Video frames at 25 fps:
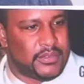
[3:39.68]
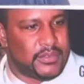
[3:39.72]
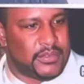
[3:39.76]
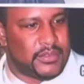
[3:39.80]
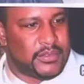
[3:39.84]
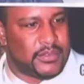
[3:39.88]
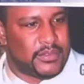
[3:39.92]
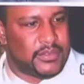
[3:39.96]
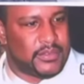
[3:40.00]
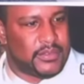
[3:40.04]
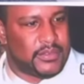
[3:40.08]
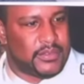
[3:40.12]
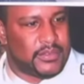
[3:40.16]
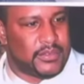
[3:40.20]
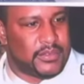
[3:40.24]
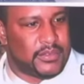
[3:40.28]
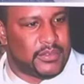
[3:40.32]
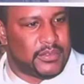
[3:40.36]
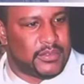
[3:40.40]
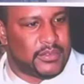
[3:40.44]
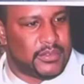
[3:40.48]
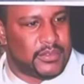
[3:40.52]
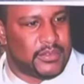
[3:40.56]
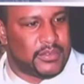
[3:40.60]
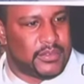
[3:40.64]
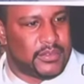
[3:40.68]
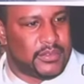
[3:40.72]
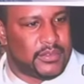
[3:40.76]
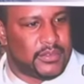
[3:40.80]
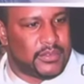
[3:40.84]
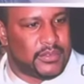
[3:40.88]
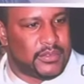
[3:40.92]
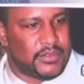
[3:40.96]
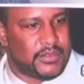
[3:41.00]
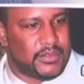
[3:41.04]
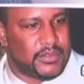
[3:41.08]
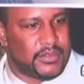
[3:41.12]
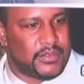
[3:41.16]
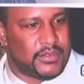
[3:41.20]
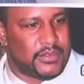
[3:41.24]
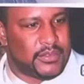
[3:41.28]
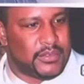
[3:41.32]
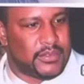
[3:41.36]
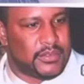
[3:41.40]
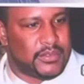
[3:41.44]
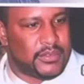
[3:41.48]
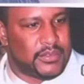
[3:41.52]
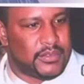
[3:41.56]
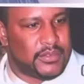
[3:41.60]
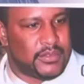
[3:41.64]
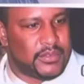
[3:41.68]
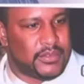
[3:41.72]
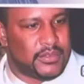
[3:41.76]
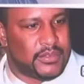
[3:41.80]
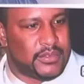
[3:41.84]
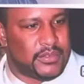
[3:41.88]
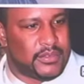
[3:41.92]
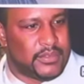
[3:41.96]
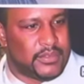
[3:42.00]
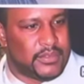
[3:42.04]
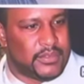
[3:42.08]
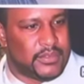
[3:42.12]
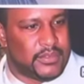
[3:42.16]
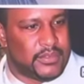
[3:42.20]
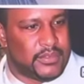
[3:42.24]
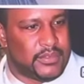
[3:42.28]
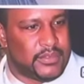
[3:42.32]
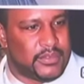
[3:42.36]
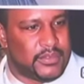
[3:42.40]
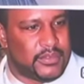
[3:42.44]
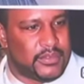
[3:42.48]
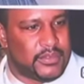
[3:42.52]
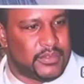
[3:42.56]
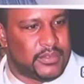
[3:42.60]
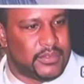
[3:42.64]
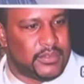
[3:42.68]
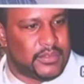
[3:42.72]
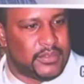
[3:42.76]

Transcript: This person isn't speaking.